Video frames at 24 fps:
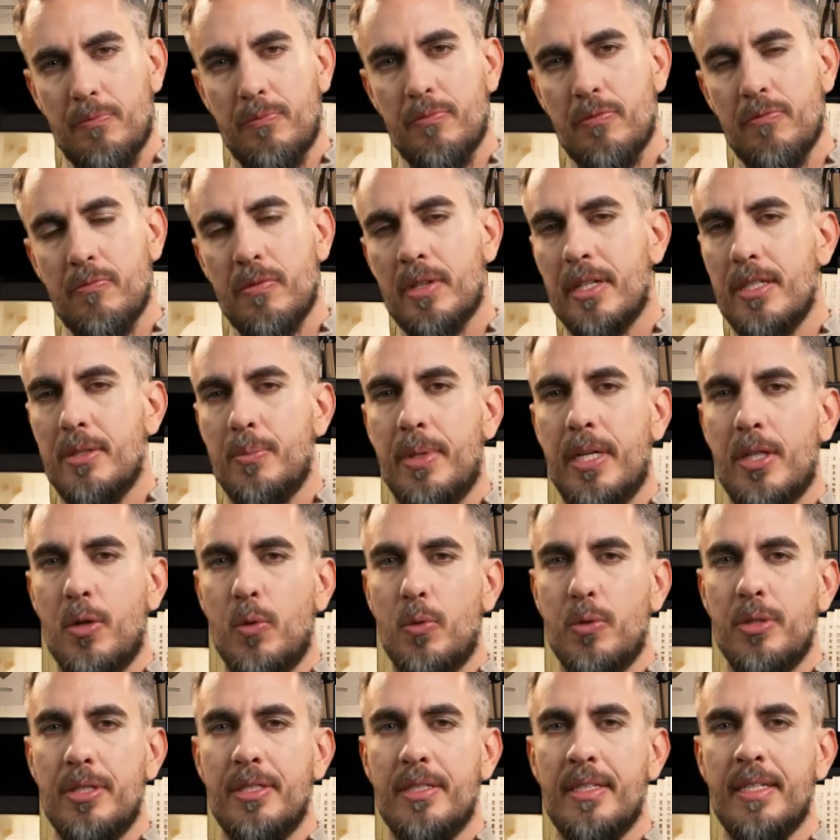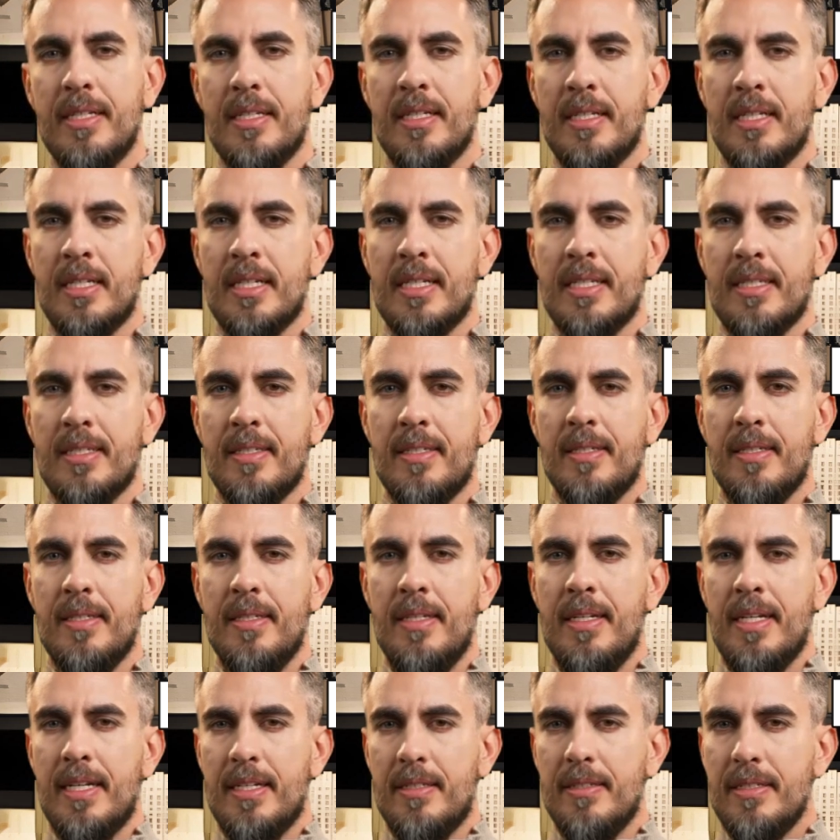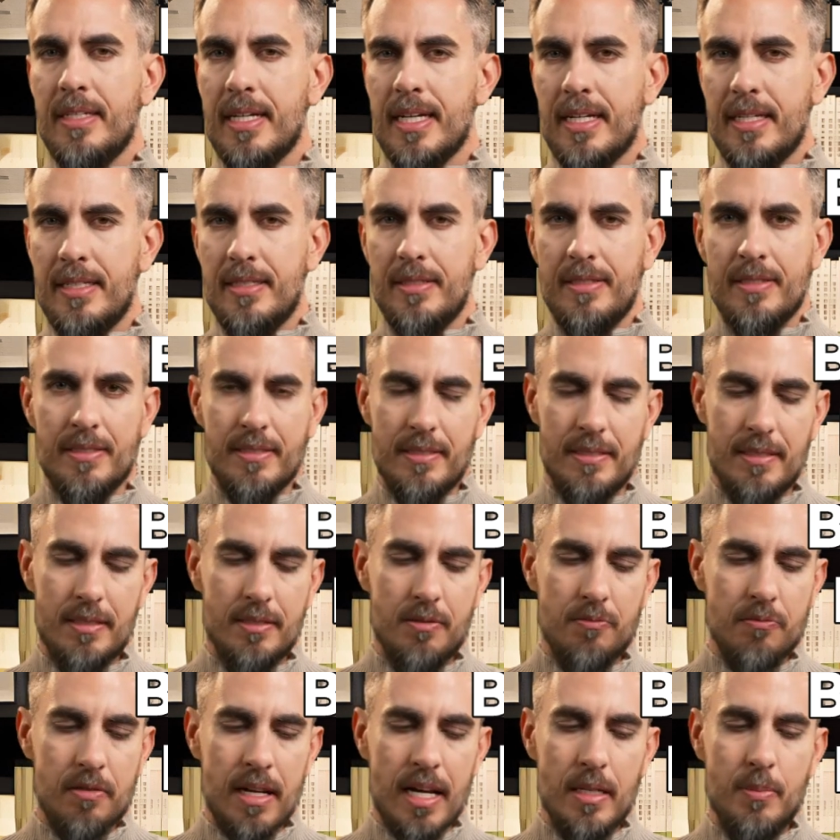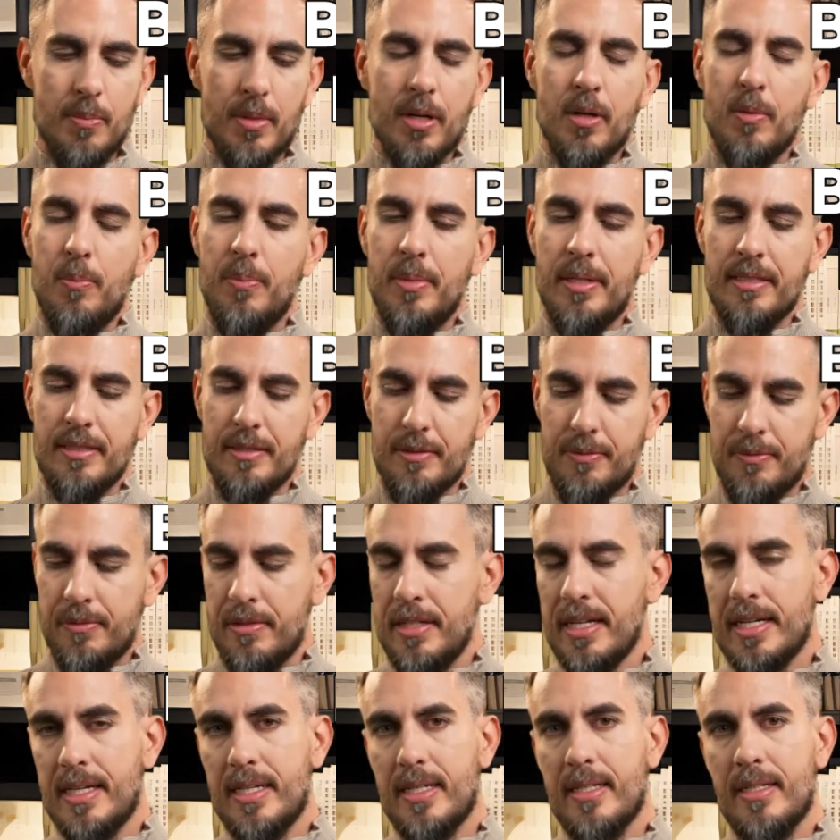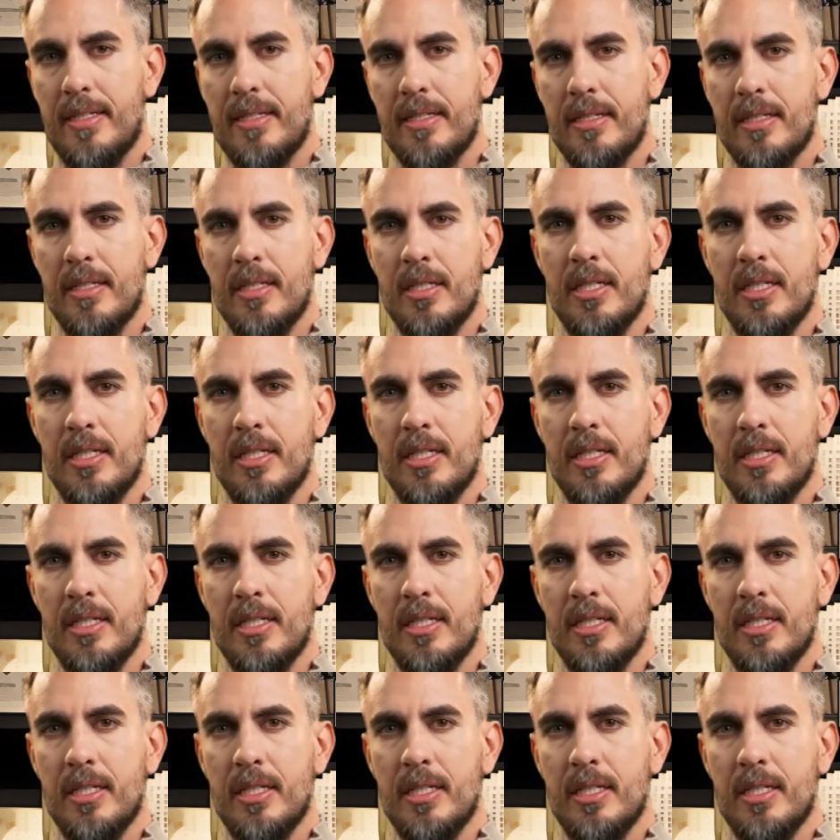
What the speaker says: The fundamentals, qi, yin-yang, and the 5 elements. A.